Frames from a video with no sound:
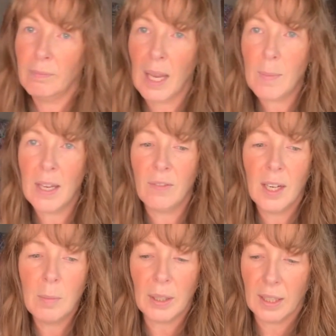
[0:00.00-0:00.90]
maybe if
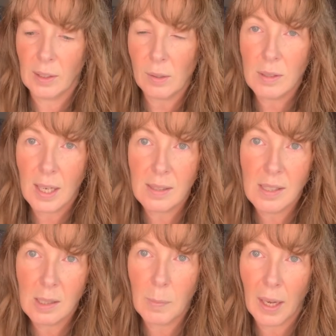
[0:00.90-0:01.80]
anybody else has
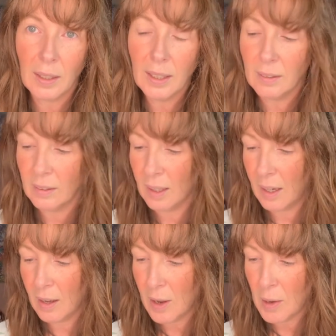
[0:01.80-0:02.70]
this palette
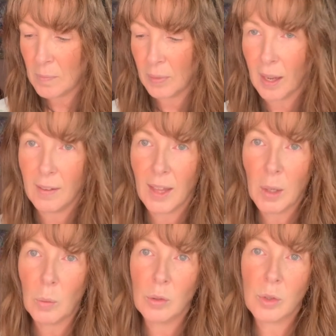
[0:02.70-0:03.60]
um, and they
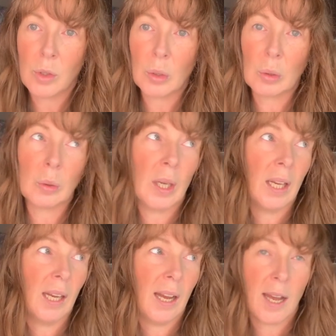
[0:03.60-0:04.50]
want to
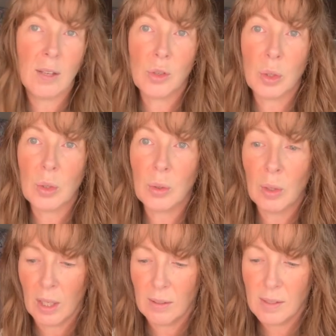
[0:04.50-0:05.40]
uh, do
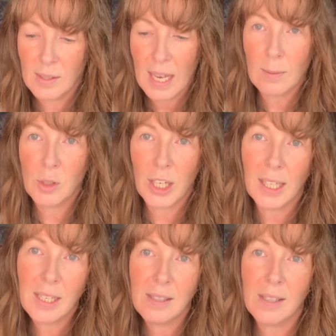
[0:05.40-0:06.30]
the same
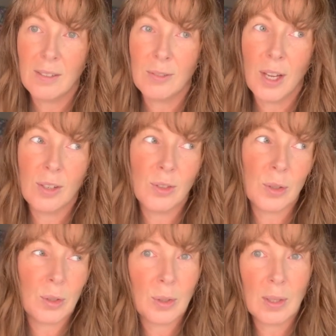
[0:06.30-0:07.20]
shades and, and
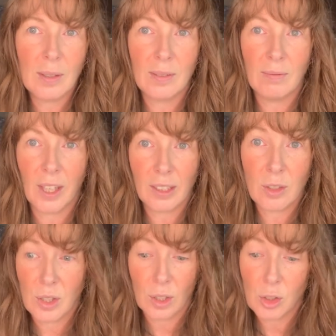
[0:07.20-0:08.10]
do
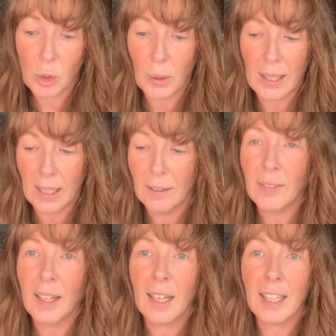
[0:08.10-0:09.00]
like sort of join in
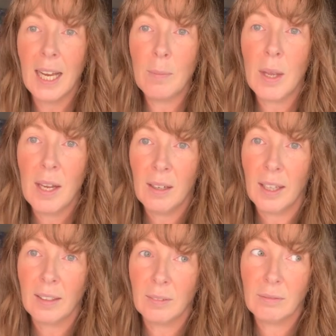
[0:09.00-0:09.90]
on the collab,
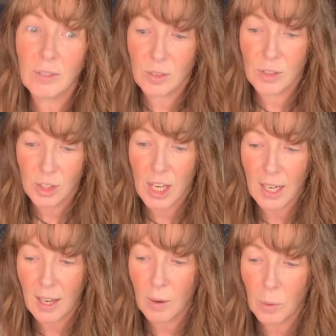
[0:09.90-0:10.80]
like
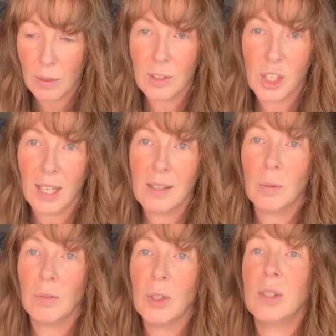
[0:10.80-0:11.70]
check out what shades
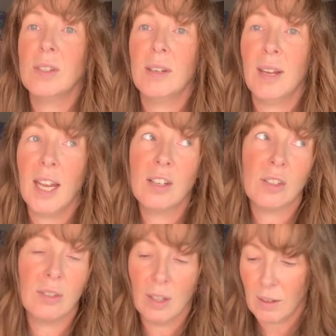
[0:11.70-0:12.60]
we've used in
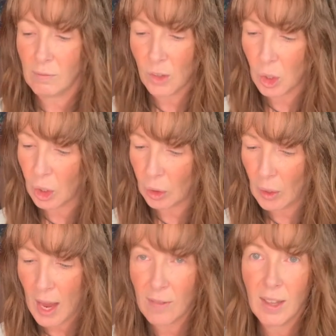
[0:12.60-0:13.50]
each um, video
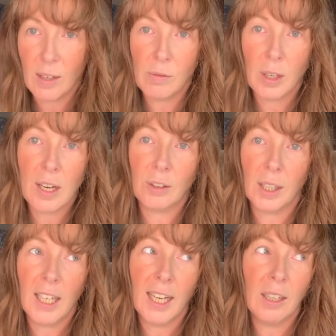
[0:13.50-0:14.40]
and then
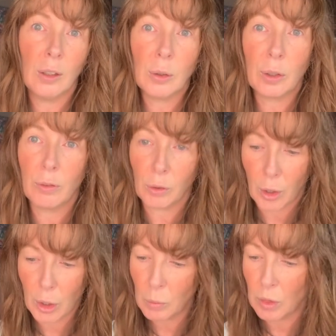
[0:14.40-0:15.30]
recreate a look of your
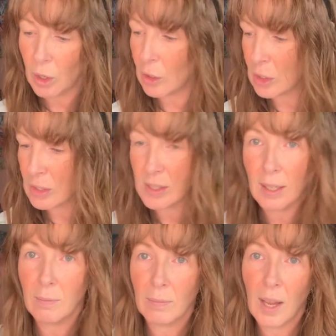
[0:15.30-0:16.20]
own with those
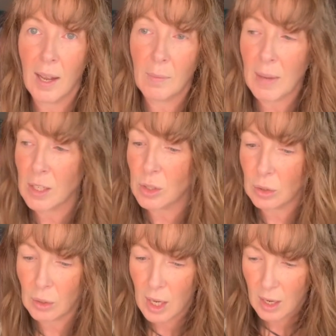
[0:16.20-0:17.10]
and uh, make
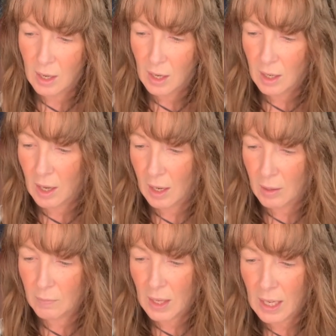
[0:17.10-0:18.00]
sure
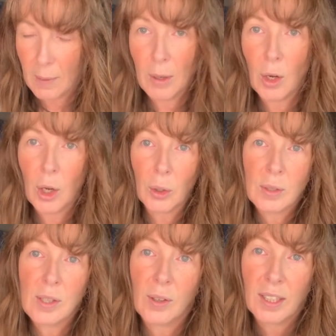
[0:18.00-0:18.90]
um, you let me know
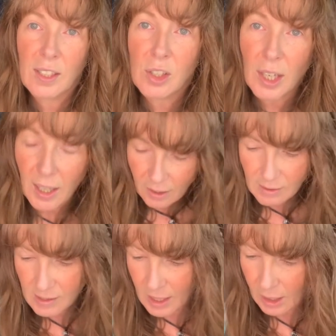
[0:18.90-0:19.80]
so I can check out
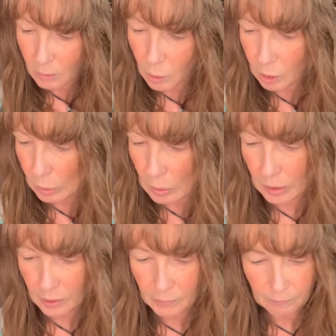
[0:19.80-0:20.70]
and see what look
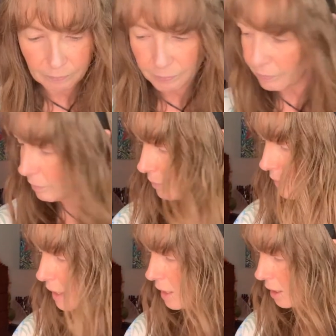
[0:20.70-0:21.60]

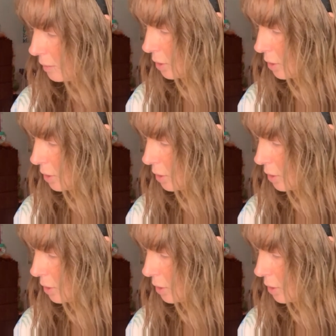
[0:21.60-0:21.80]
um,